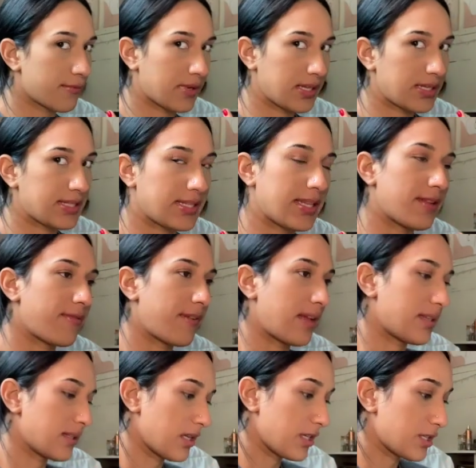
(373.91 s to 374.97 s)
really see the
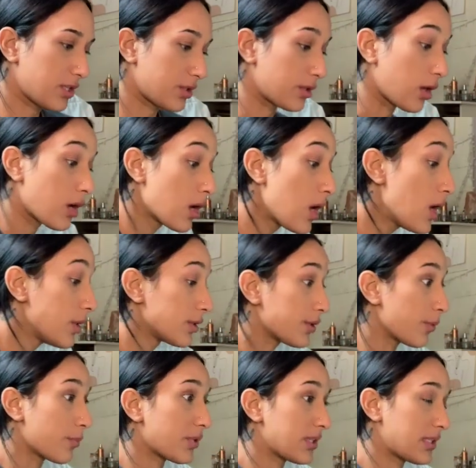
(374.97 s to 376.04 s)
face, I just saw
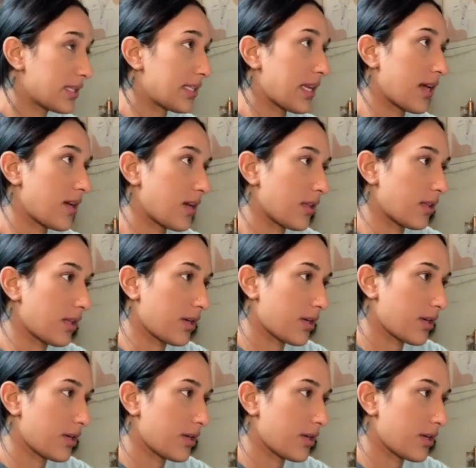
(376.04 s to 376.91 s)
someone standing there.